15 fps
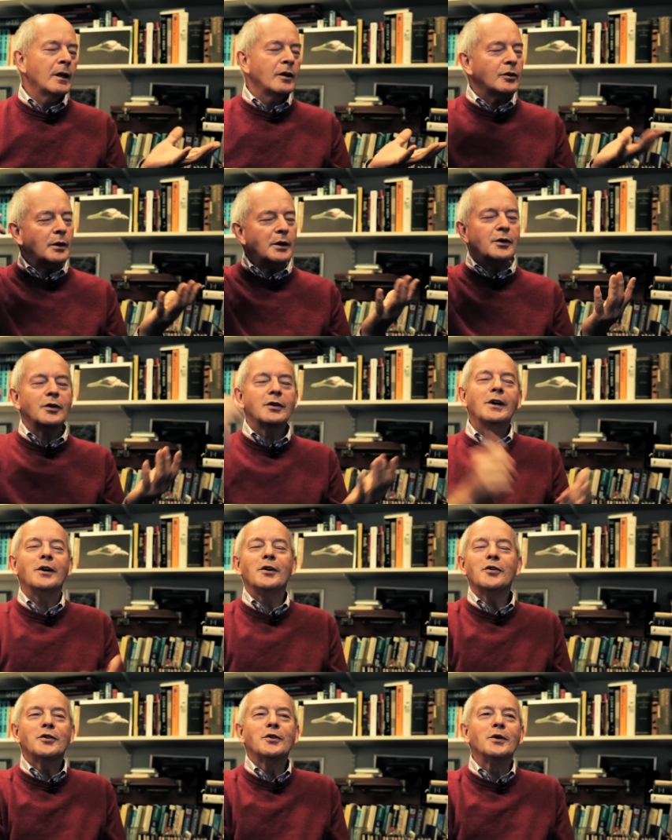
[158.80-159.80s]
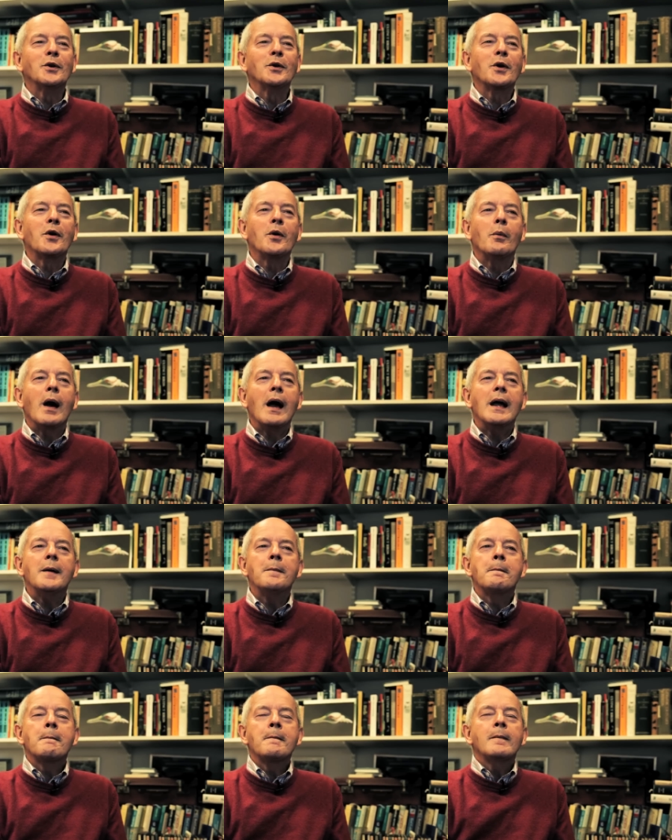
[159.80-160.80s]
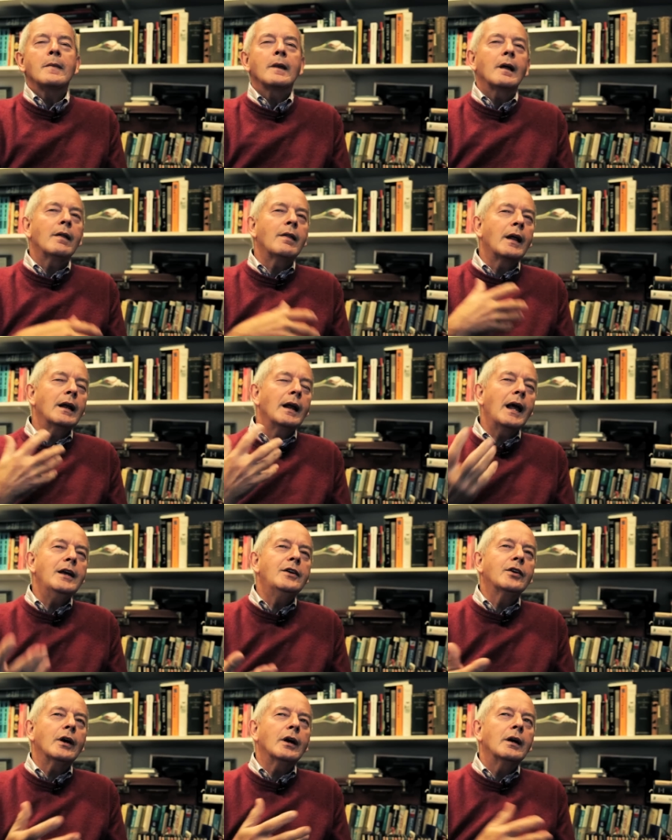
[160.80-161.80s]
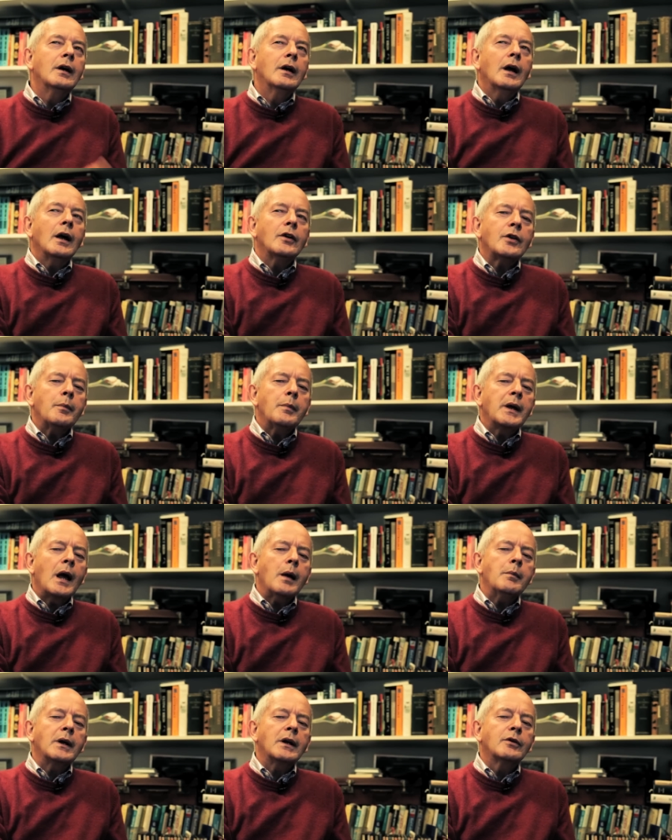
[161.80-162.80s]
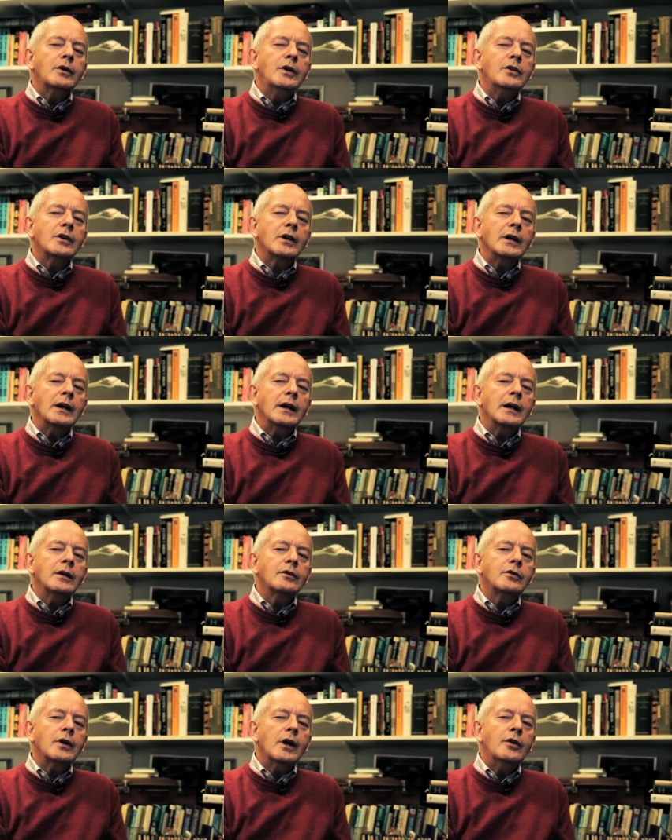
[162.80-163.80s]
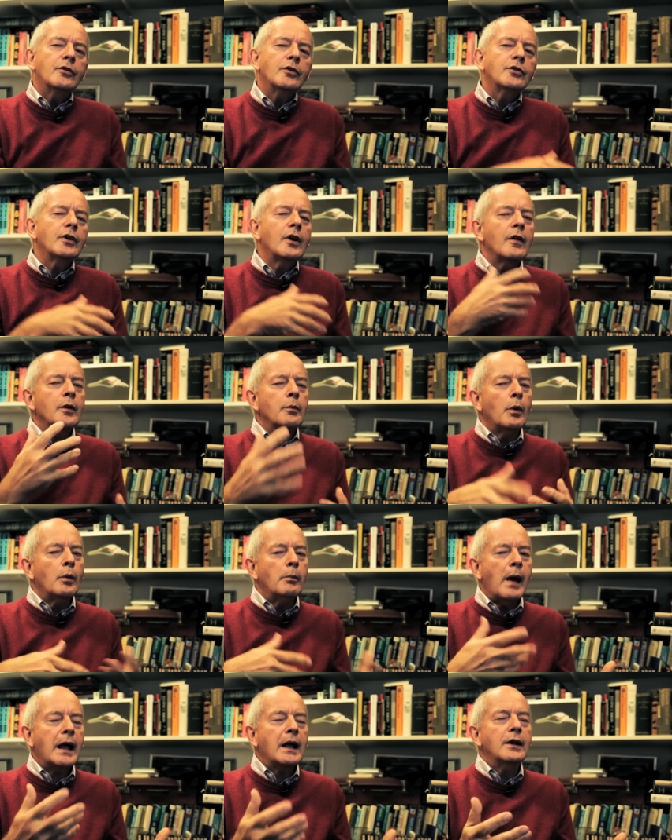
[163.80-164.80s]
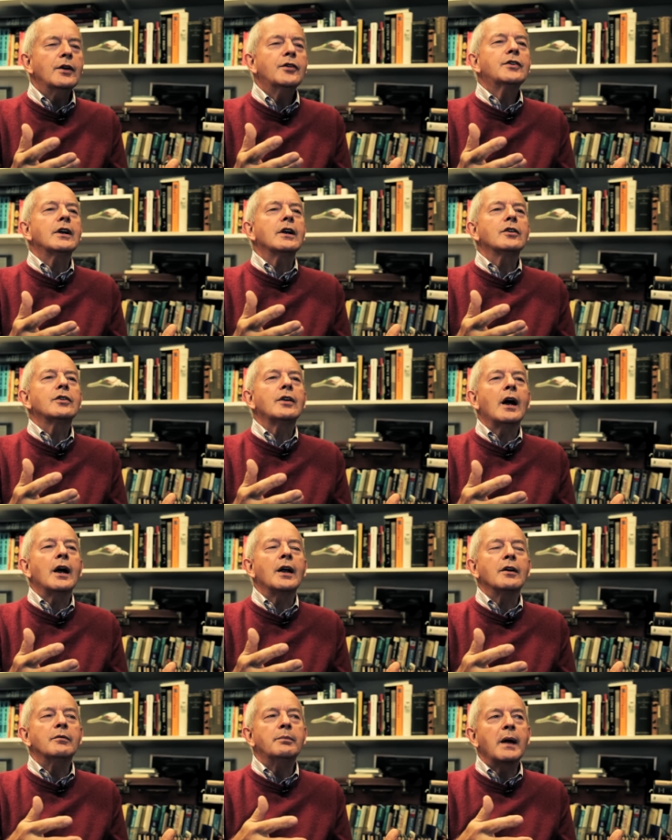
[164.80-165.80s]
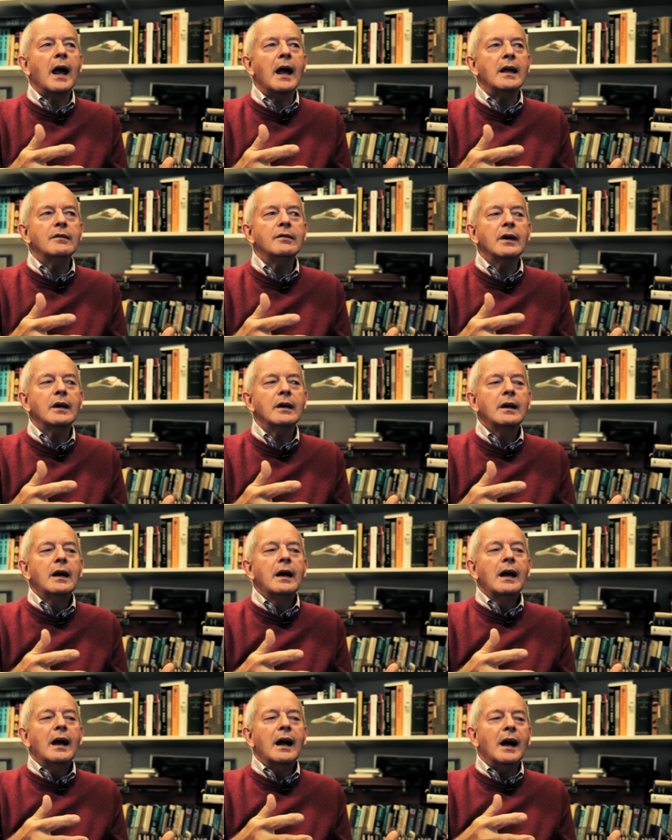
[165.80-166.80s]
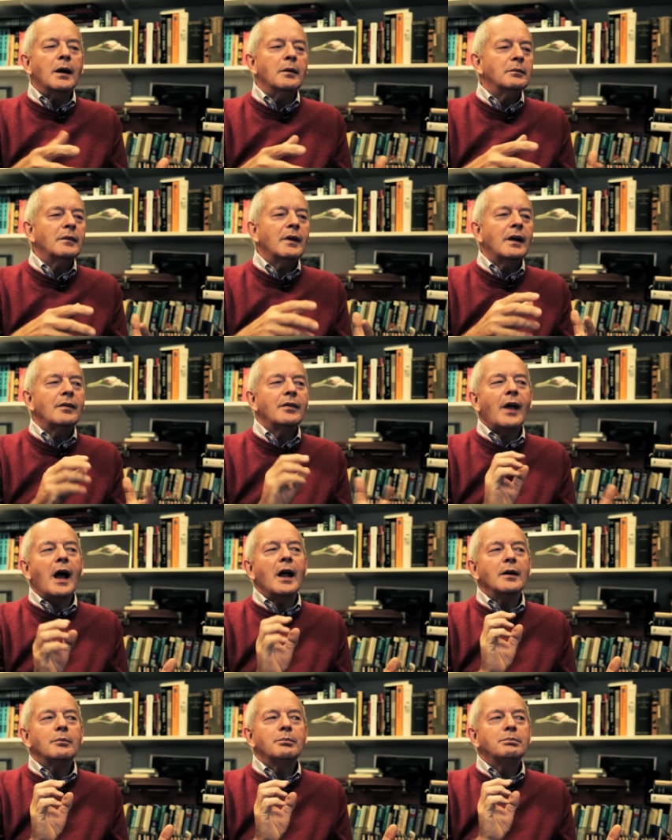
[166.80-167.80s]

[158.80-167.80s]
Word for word: So I just kind of stored it away. And then later, as I became increasingly in interested in the more mechanistic side of behaviour, um, that